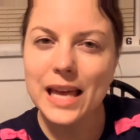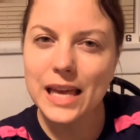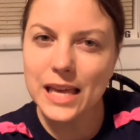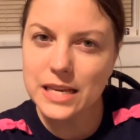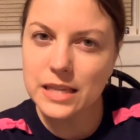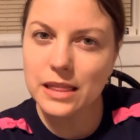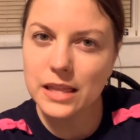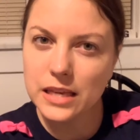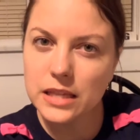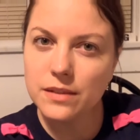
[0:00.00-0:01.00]
is
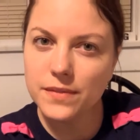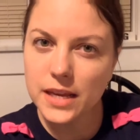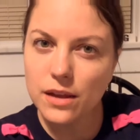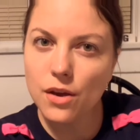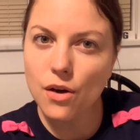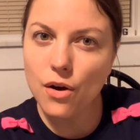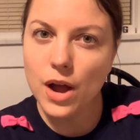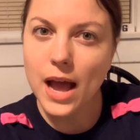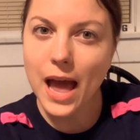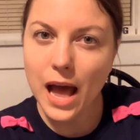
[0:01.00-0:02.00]
this video
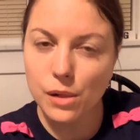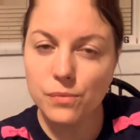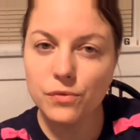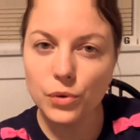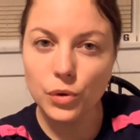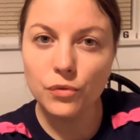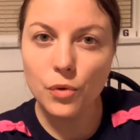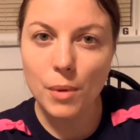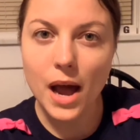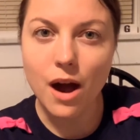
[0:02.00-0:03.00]
helpful for
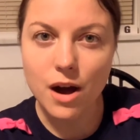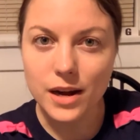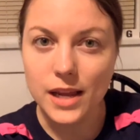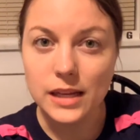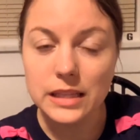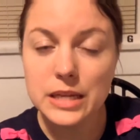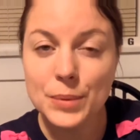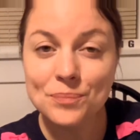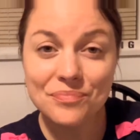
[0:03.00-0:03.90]
my audience?